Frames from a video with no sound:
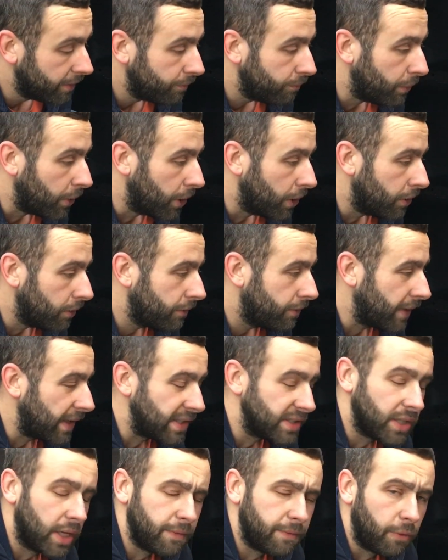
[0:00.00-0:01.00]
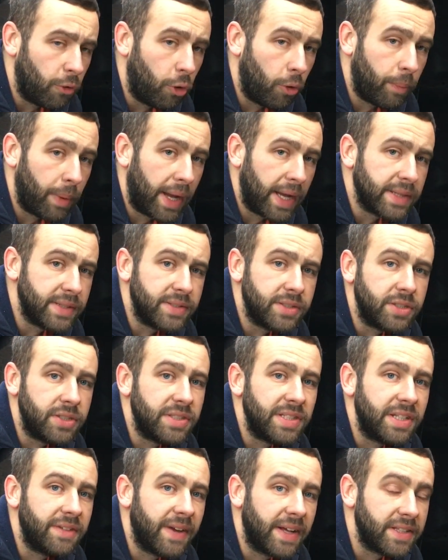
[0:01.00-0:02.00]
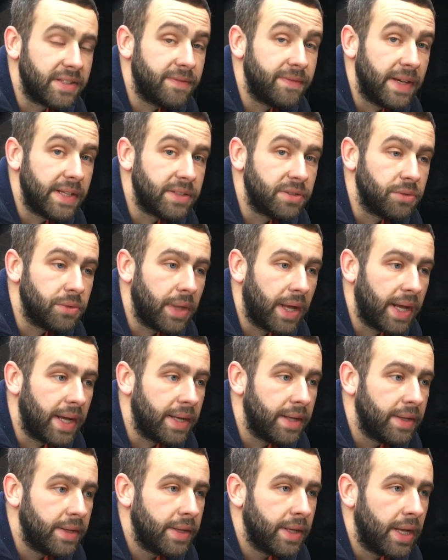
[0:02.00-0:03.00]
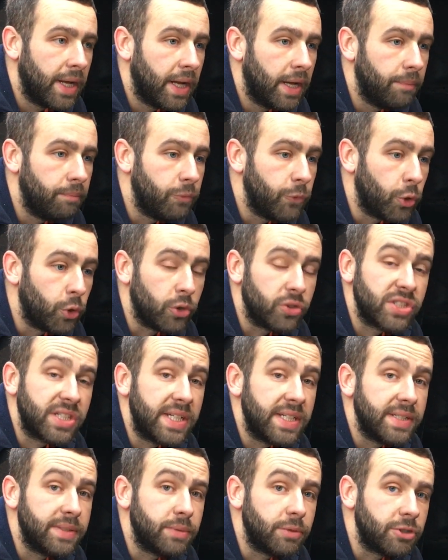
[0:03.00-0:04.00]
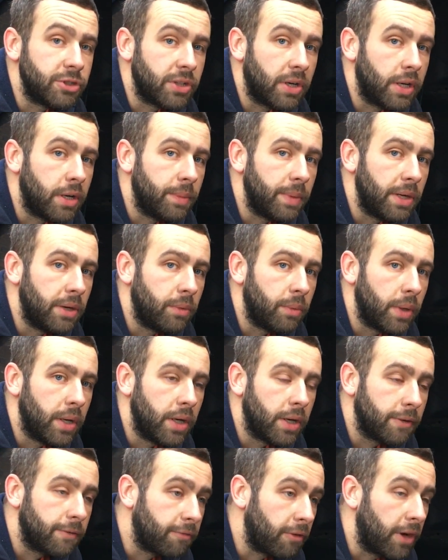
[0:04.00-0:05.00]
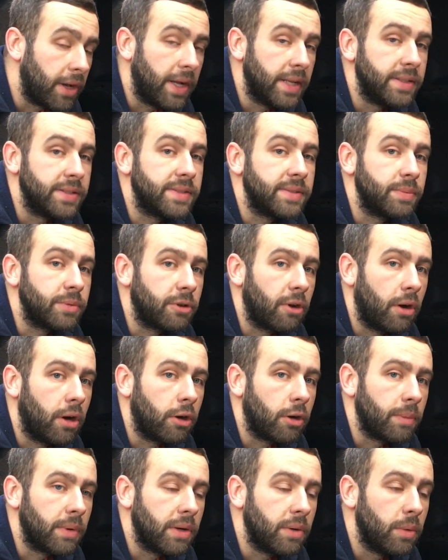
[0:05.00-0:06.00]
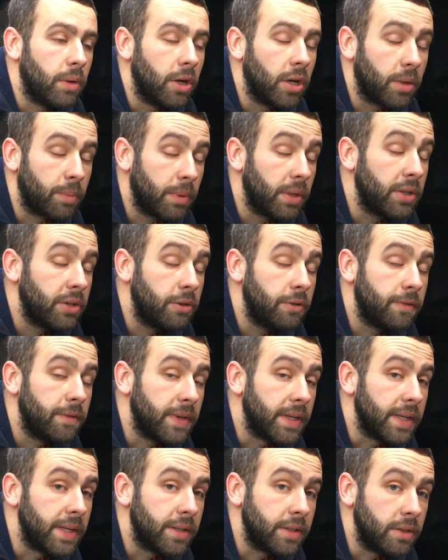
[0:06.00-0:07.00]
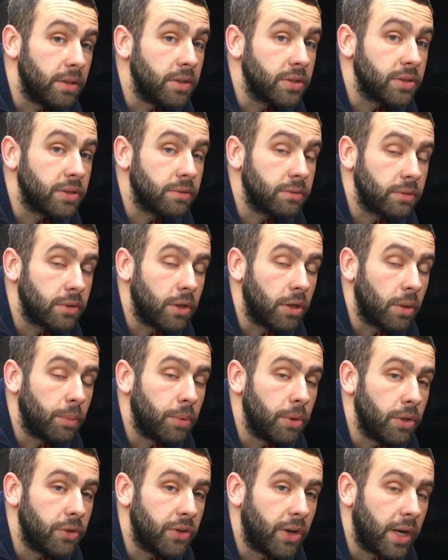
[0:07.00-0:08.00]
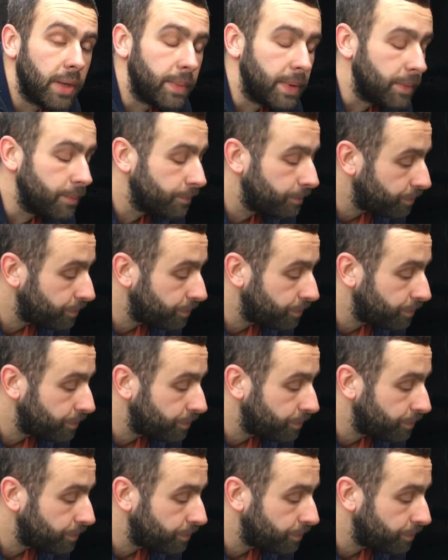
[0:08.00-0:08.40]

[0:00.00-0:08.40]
But things like floor pans, you've seen I've had to fet all that. Door skins require a bit of work, front ends require a bit of work, but they do fit. You just got to put the time in.